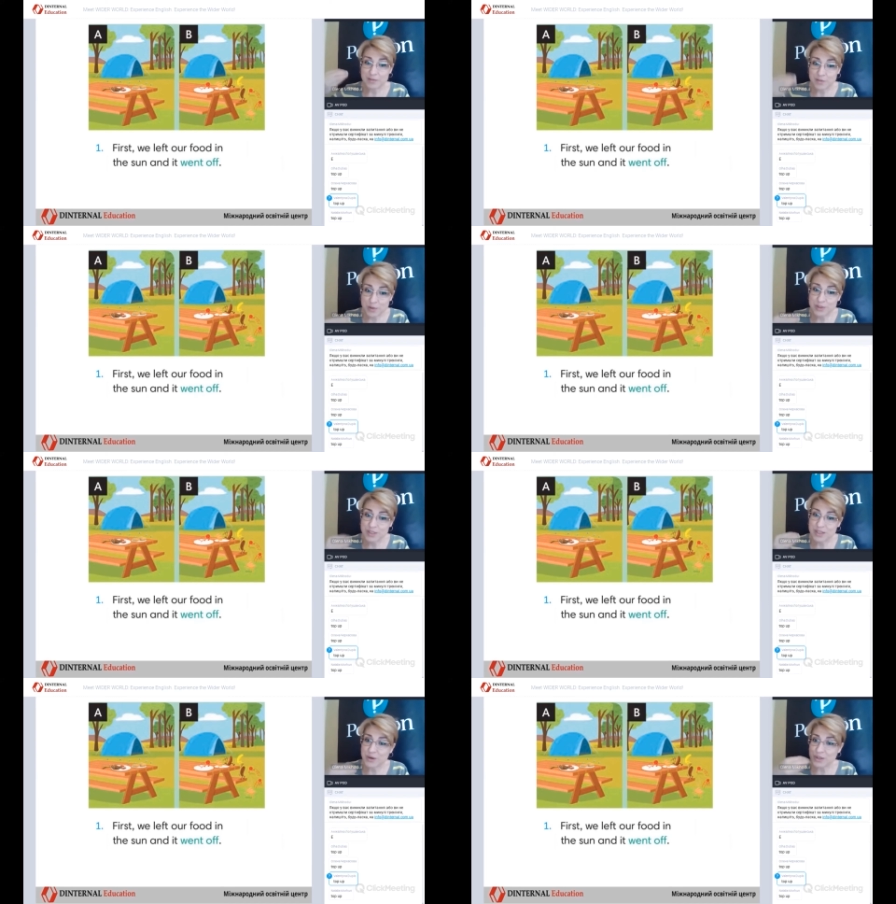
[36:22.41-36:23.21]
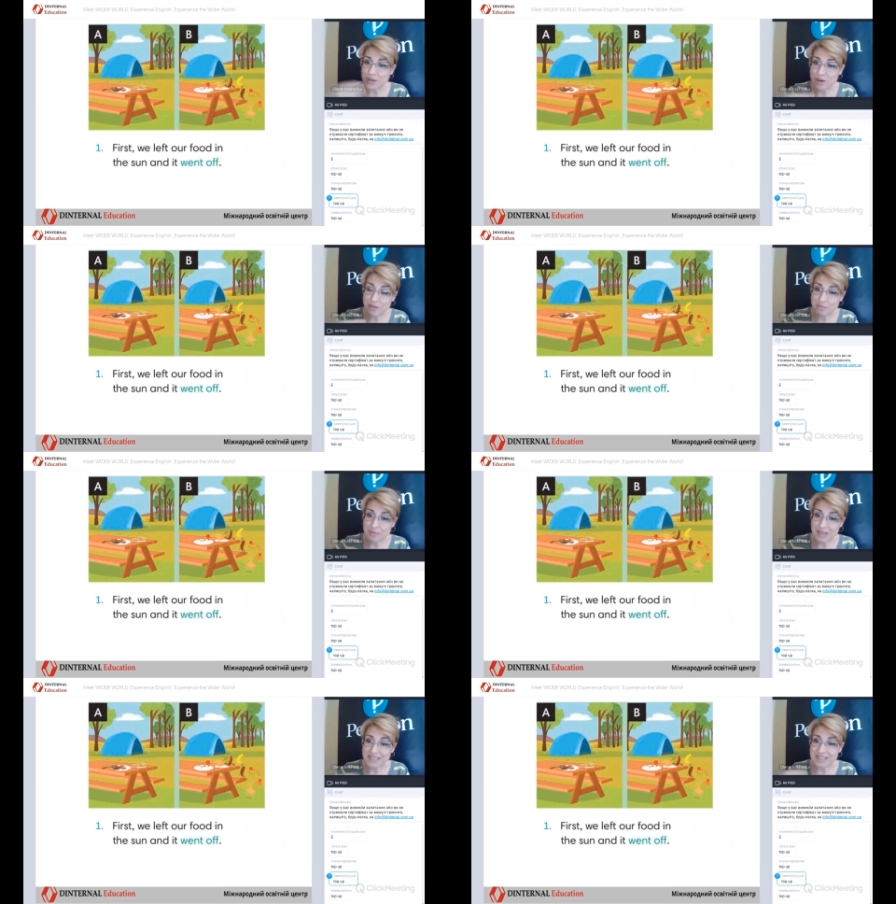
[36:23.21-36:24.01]
Food going off
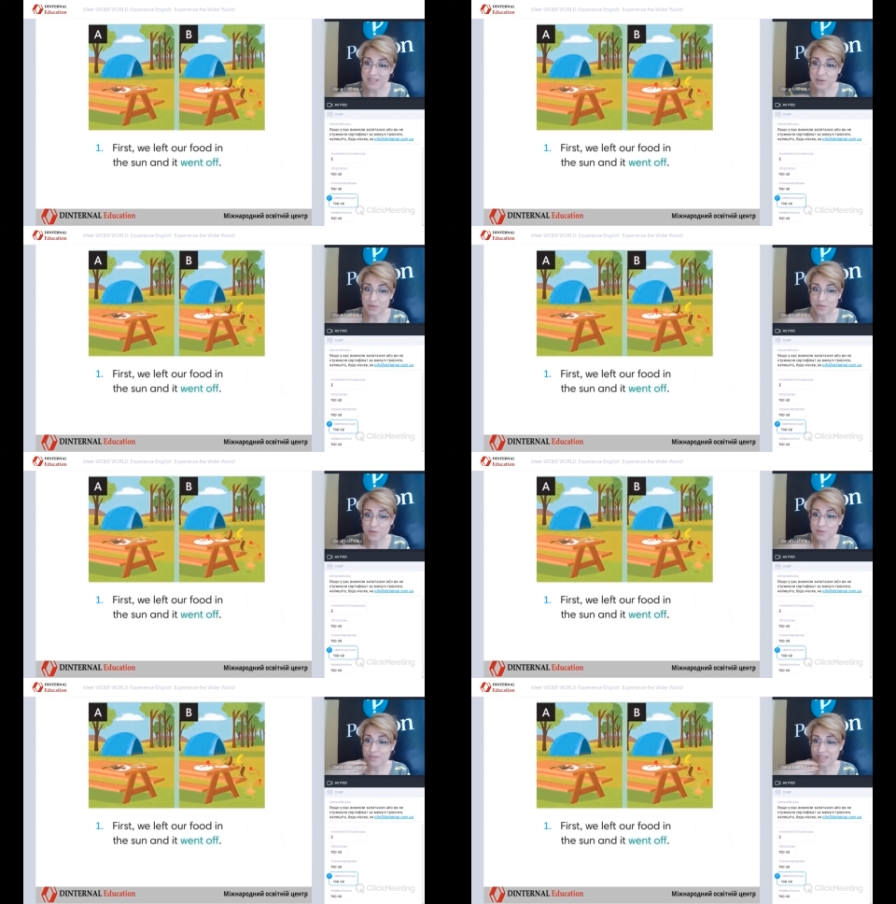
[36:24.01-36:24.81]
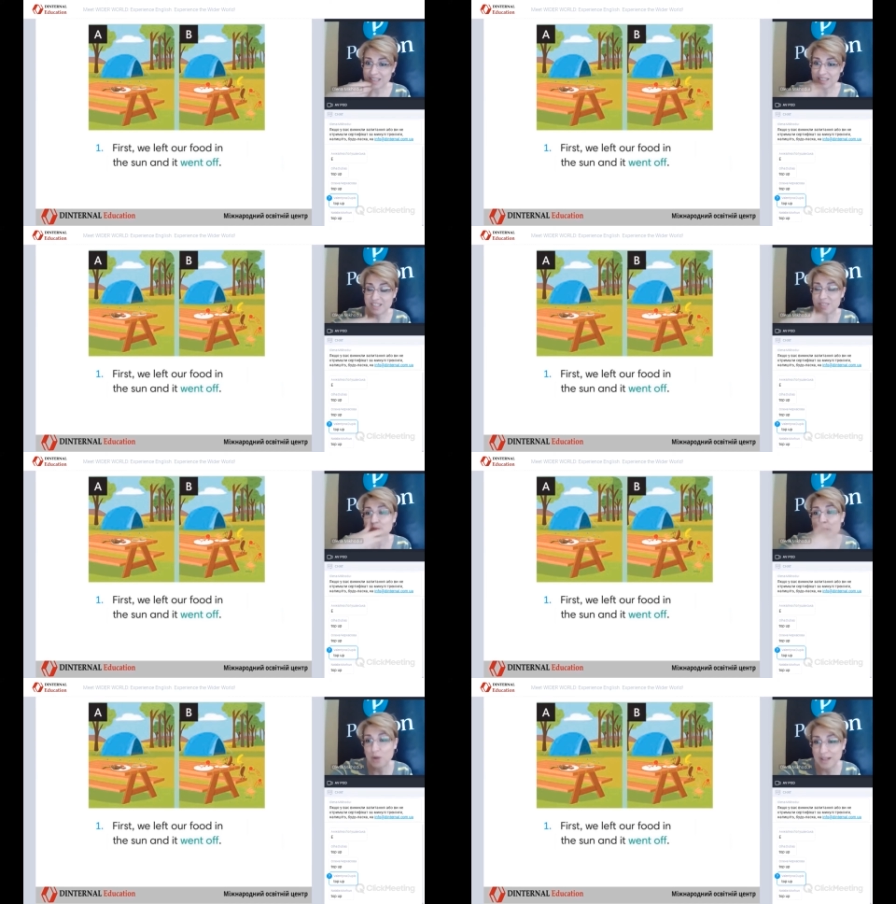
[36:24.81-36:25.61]
means so food is
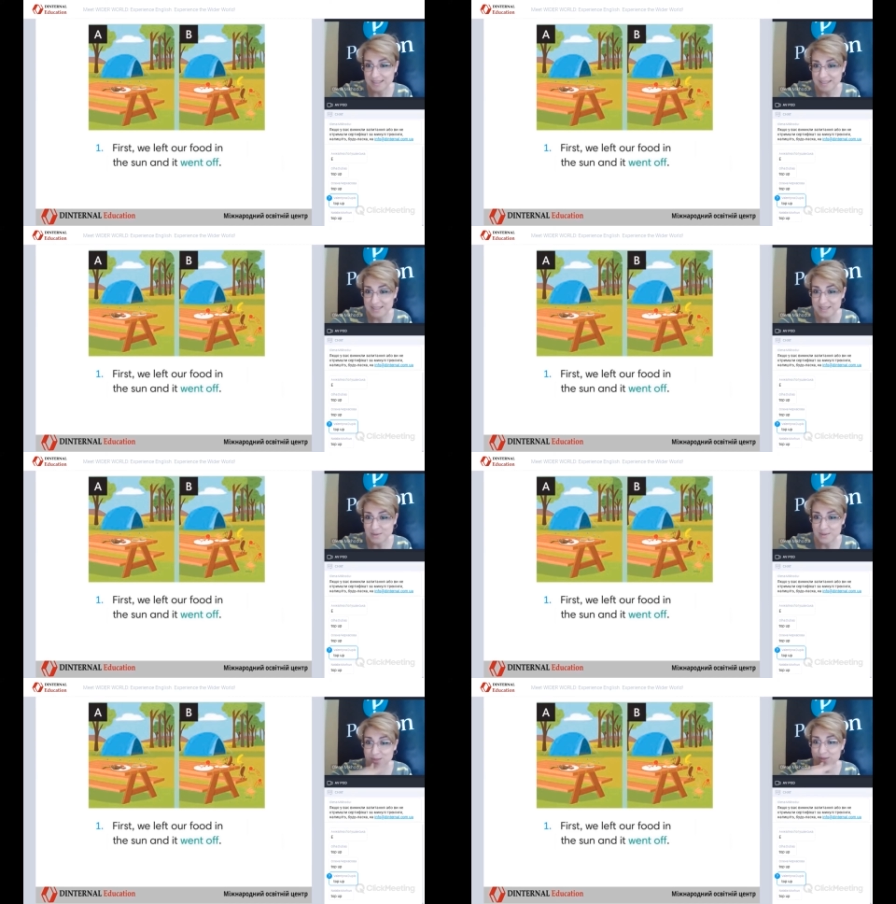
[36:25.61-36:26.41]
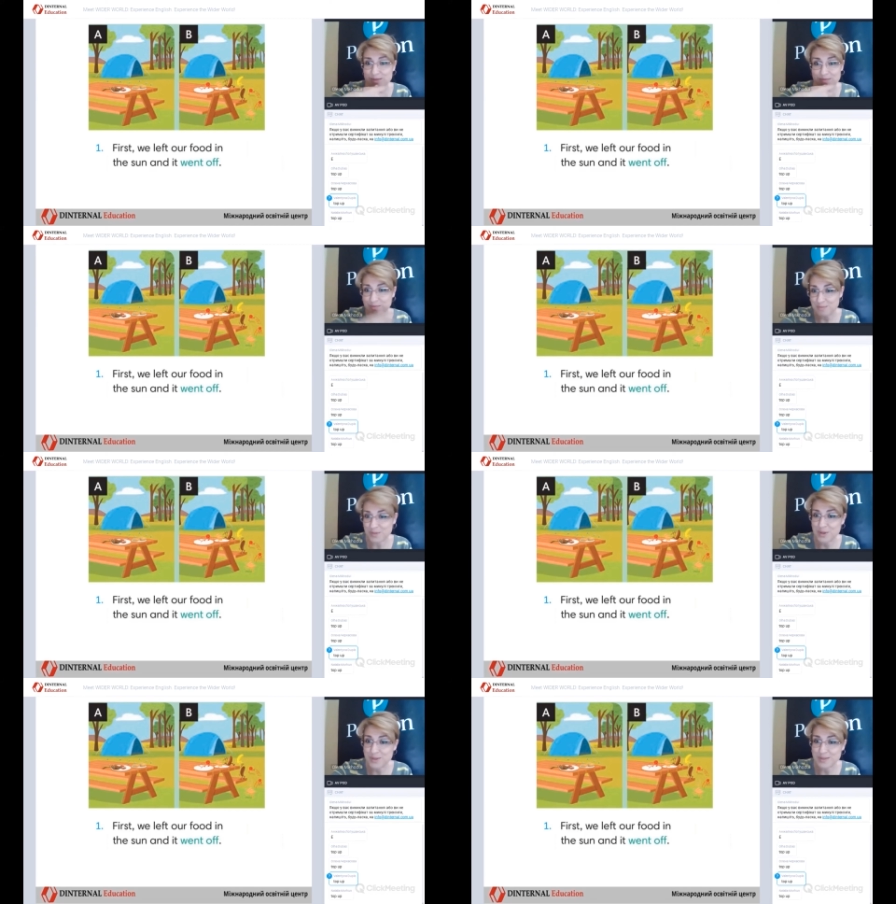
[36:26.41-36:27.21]
spoiled. So it's
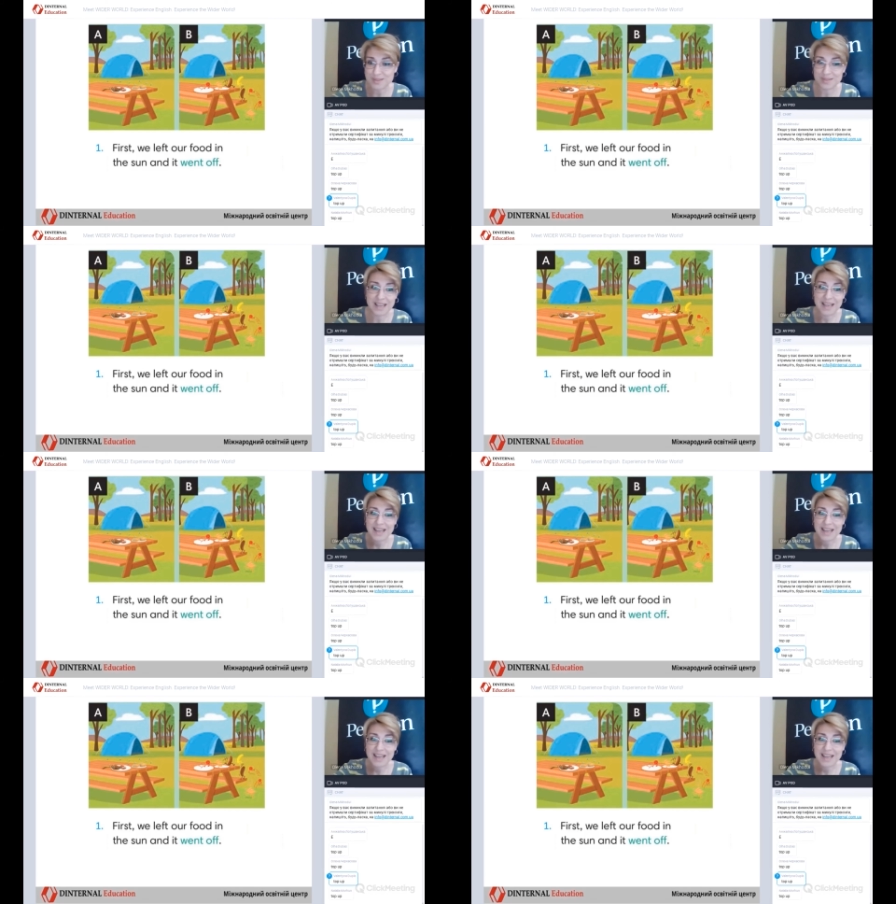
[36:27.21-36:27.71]
not